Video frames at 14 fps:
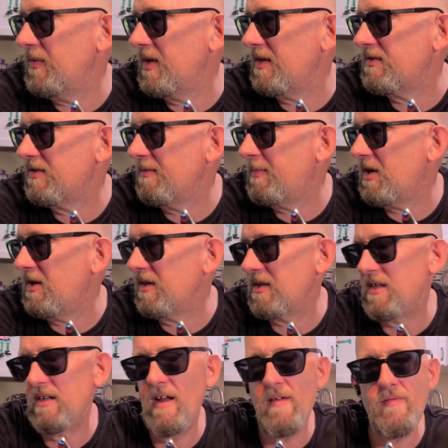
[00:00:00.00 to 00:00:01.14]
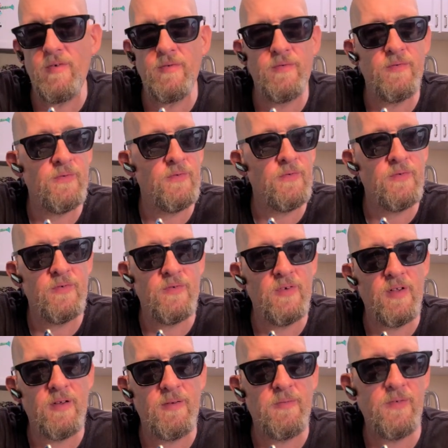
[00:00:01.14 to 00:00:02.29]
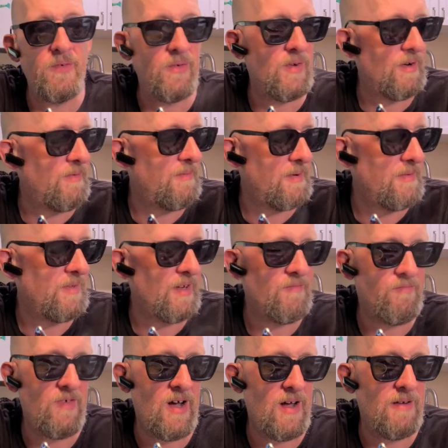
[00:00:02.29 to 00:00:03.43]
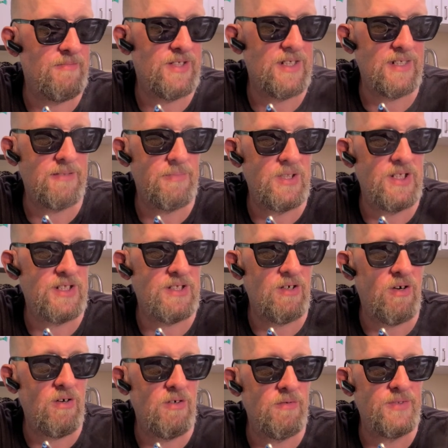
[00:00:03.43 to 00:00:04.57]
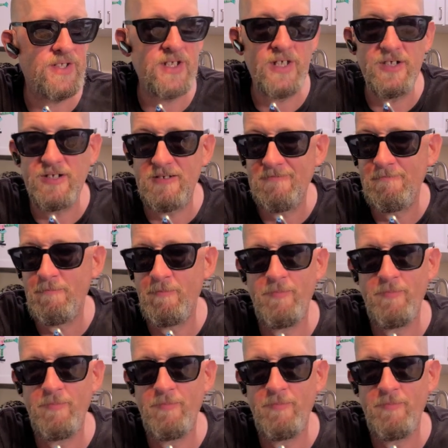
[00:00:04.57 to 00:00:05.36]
when we got to the park, every like, we were there maybe like five, six minutes, and all of a sudden,